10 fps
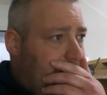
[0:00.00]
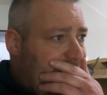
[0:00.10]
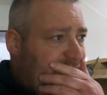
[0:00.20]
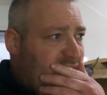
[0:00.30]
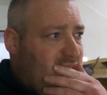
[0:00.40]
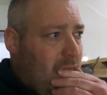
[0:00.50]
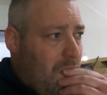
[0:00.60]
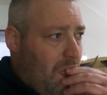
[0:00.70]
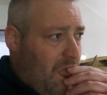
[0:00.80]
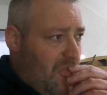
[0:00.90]
and
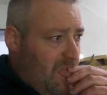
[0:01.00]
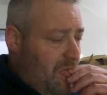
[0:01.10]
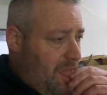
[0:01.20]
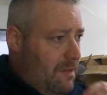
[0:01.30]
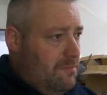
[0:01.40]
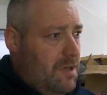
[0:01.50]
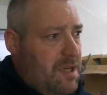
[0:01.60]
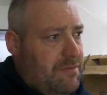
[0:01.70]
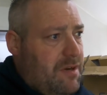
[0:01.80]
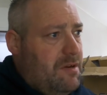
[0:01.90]

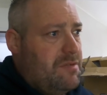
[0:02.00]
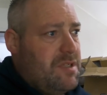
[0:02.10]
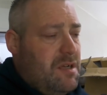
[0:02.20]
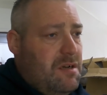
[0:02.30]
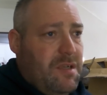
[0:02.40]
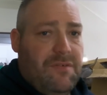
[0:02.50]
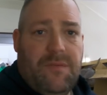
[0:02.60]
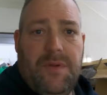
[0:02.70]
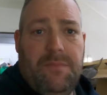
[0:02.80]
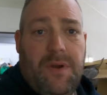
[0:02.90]
whatever else, I can't even
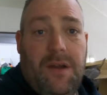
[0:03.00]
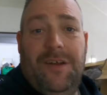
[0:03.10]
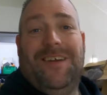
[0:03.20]
remember.